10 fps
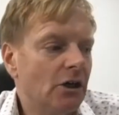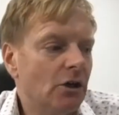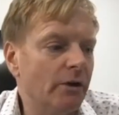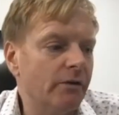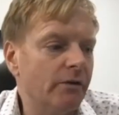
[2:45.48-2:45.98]

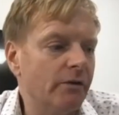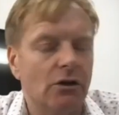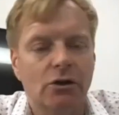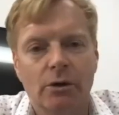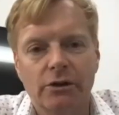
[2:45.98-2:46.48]
we've now got
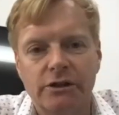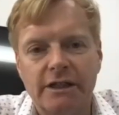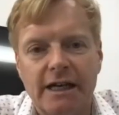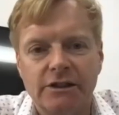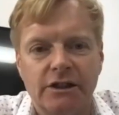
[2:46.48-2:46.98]
a quality
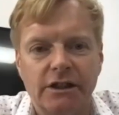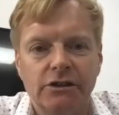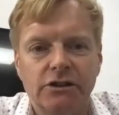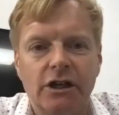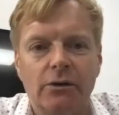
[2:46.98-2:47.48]
gasket
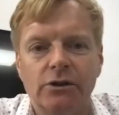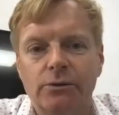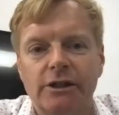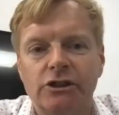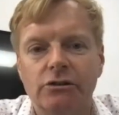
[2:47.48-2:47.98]
to go into
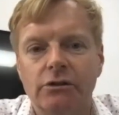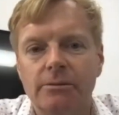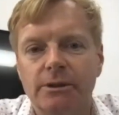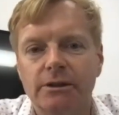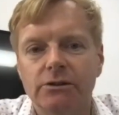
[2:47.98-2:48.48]
engine
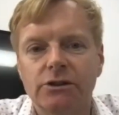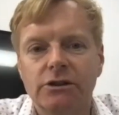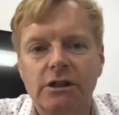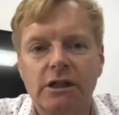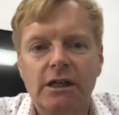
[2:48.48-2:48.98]

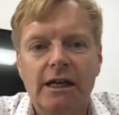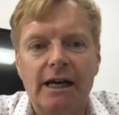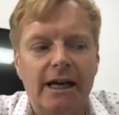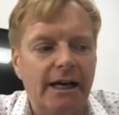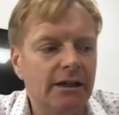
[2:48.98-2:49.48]
rebuilds,
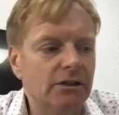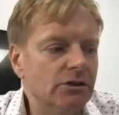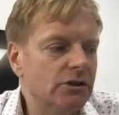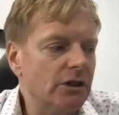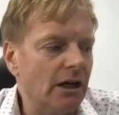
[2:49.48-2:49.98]
and
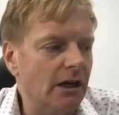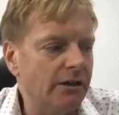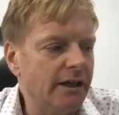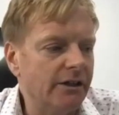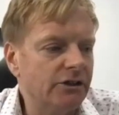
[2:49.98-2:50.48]

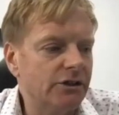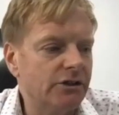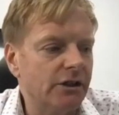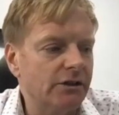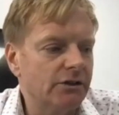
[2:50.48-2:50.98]
yeah,
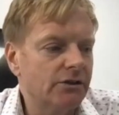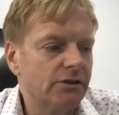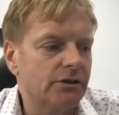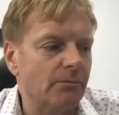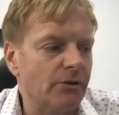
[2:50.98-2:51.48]
it's
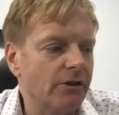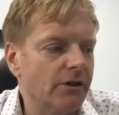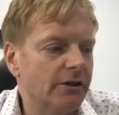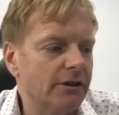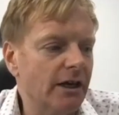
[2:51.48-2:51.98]
something
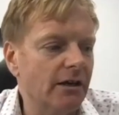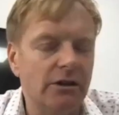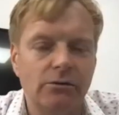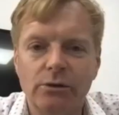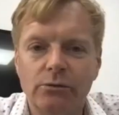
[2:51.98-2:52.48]
that, yeah,
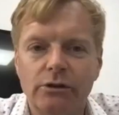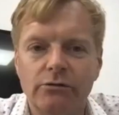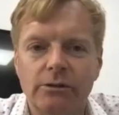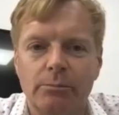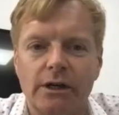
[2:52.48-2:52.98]
no, we're
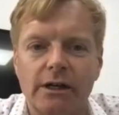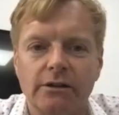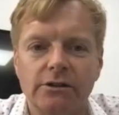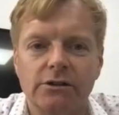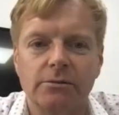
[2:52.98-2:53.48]
really proud.
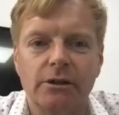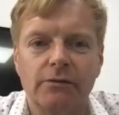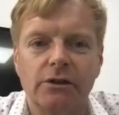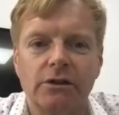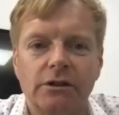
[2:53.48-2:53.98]
It's a bit of
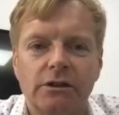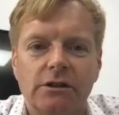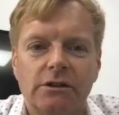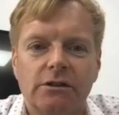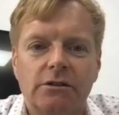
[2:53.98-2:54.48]
a
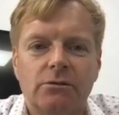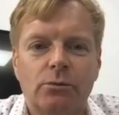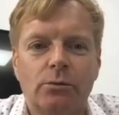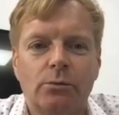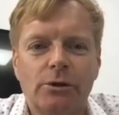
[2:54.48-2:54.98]

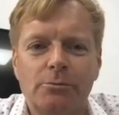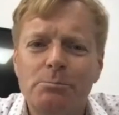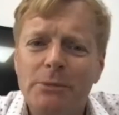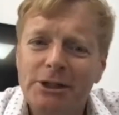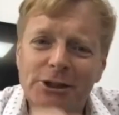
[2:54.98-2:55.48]

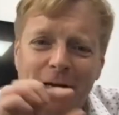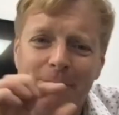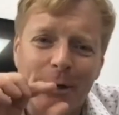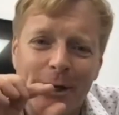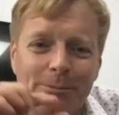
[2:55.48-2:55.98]
mini
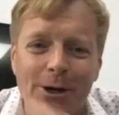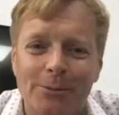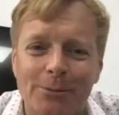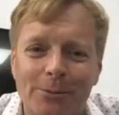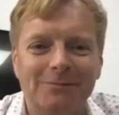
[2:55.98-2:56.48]
champagne
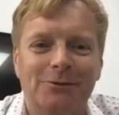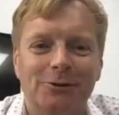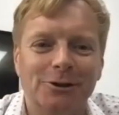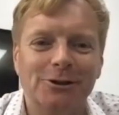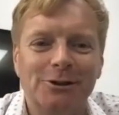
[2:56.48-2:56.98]
moment
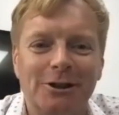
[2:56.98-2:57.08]
for us, a